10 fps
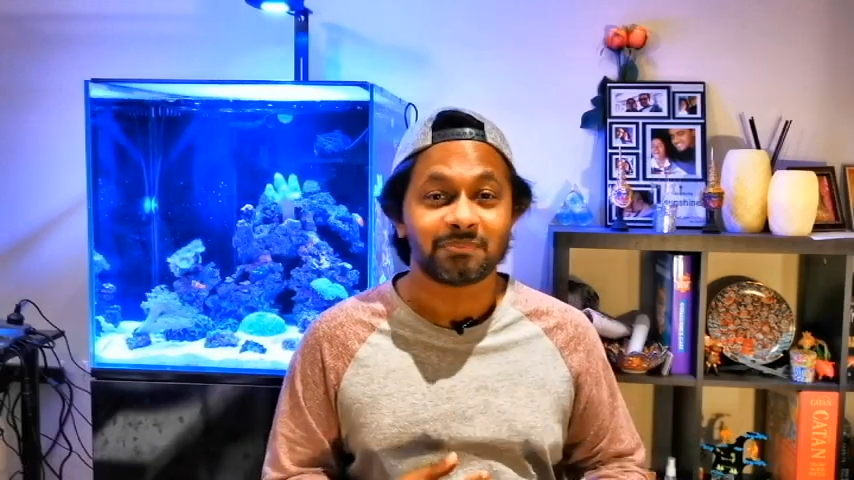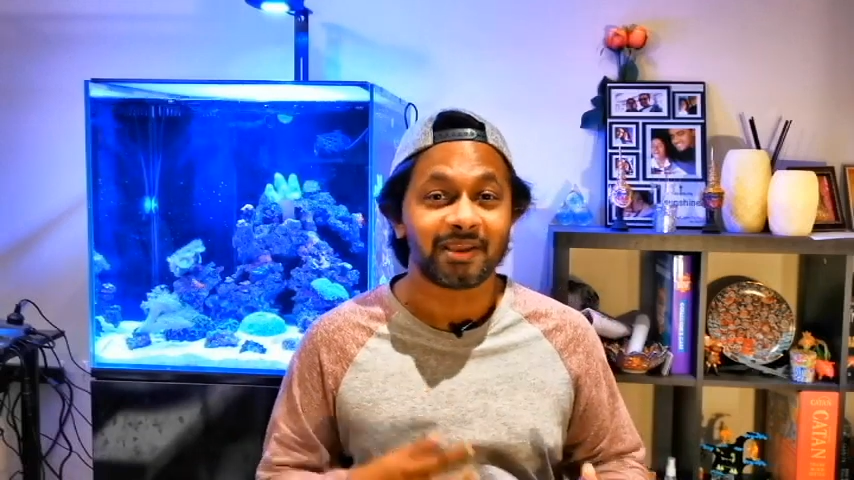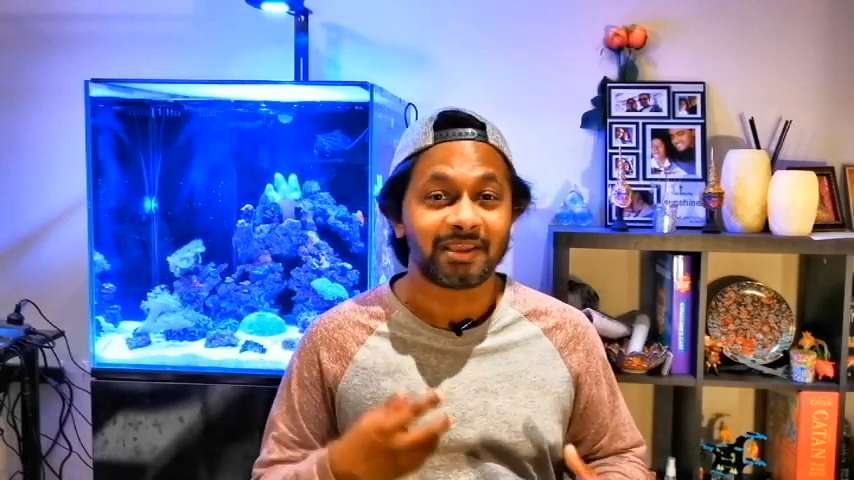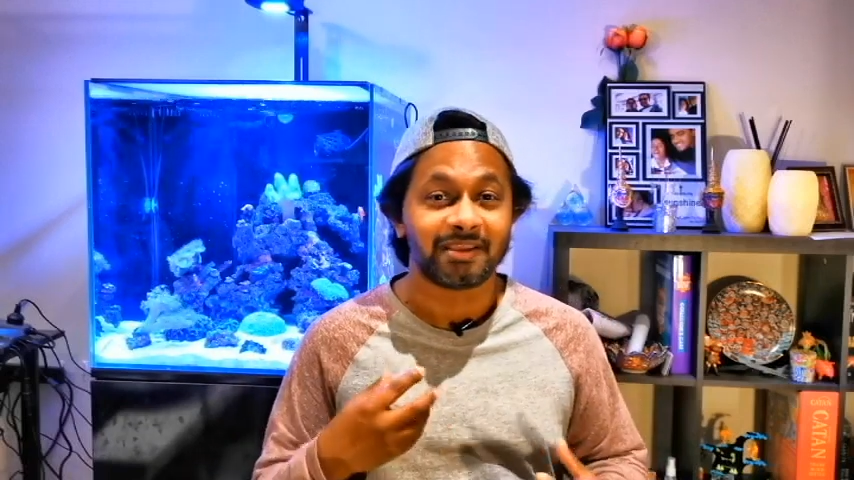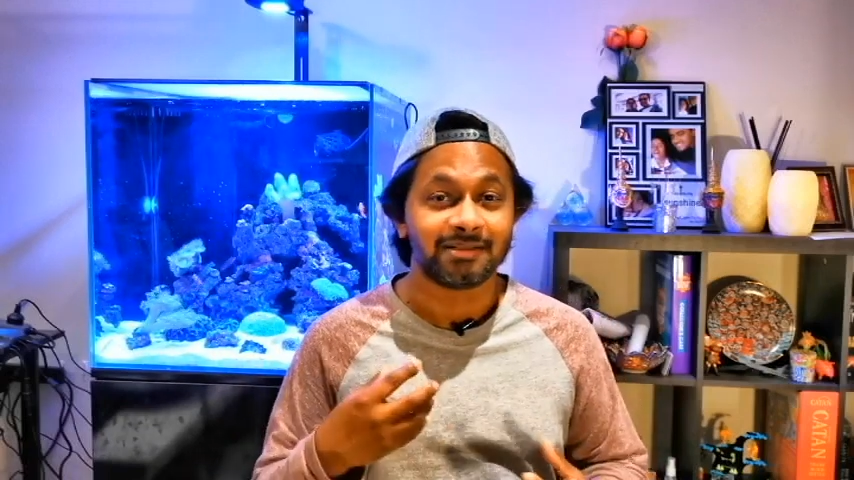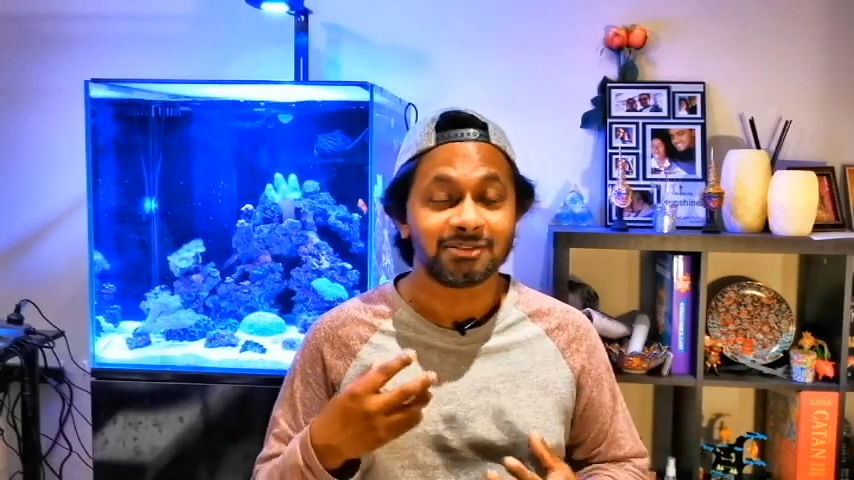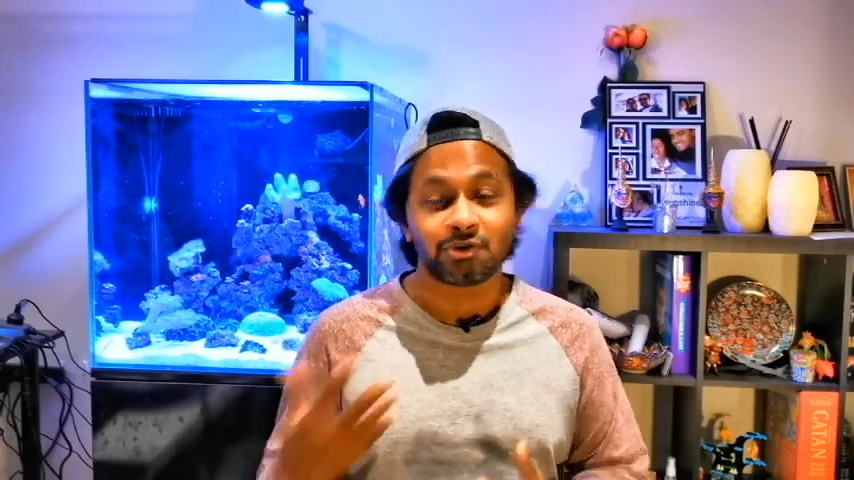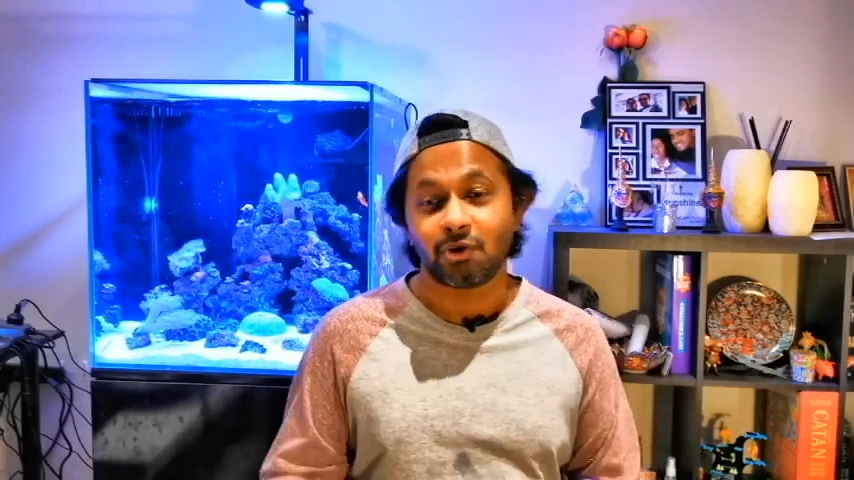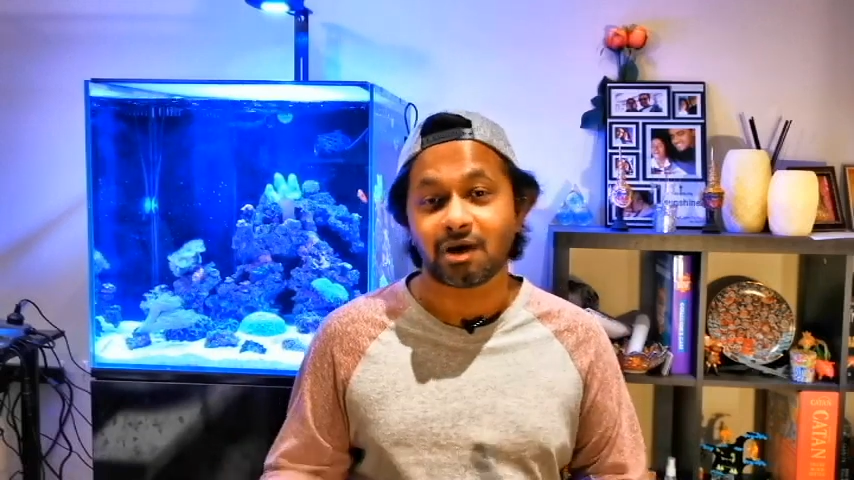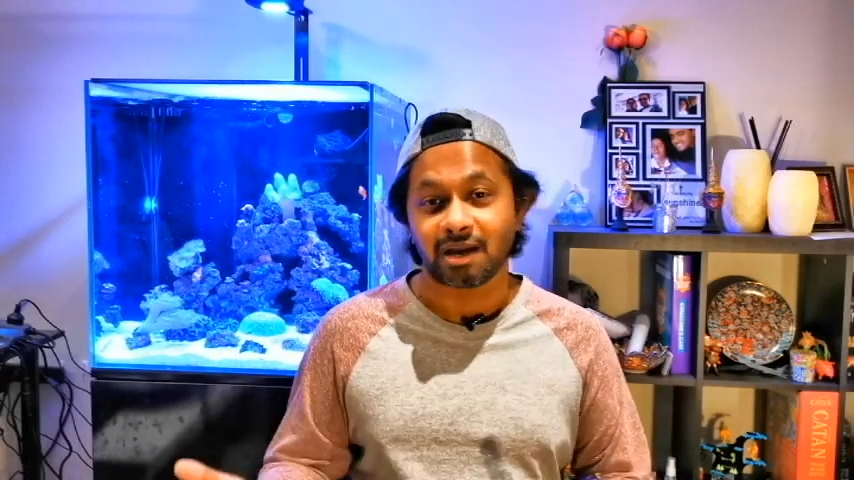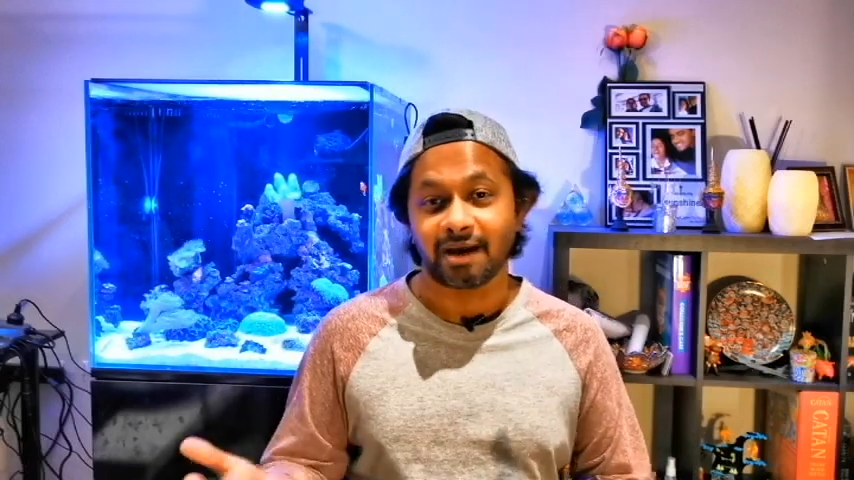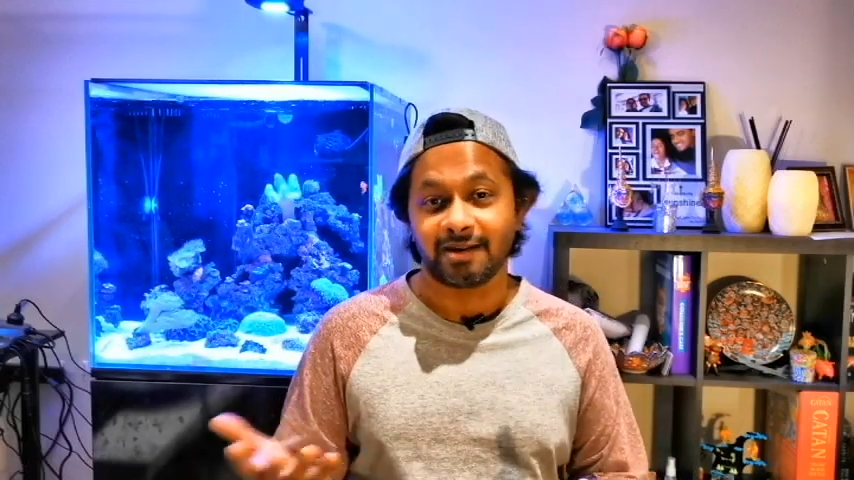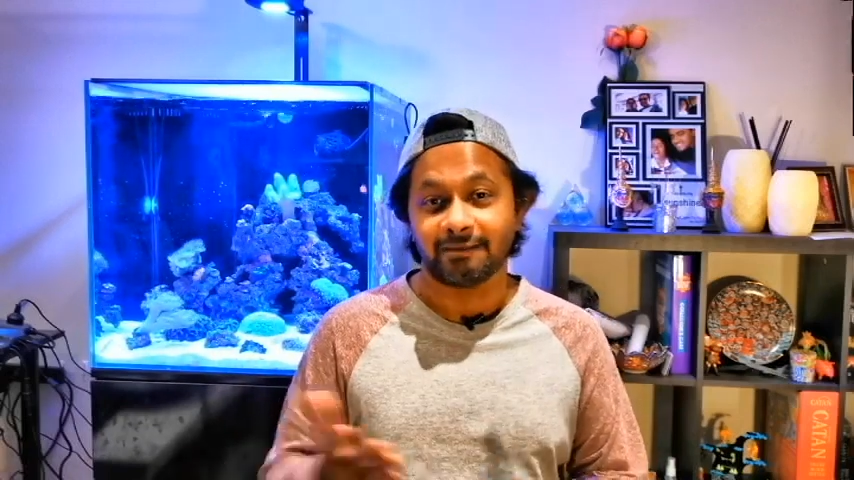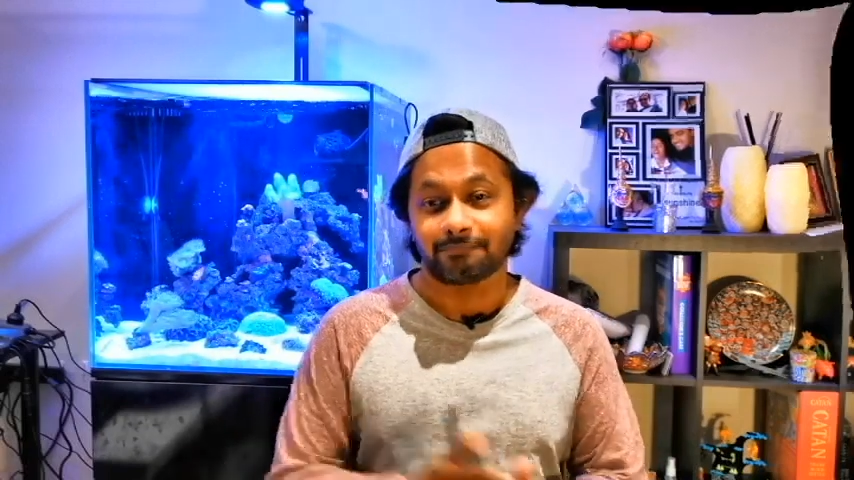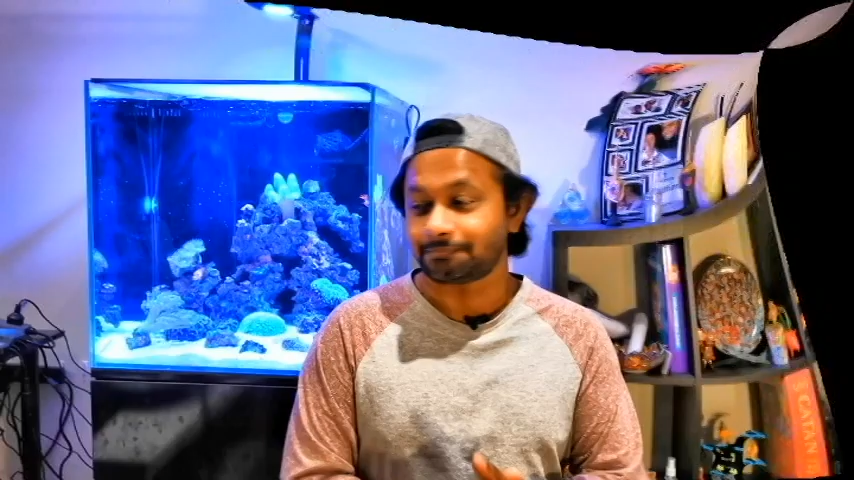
my Zoa garden.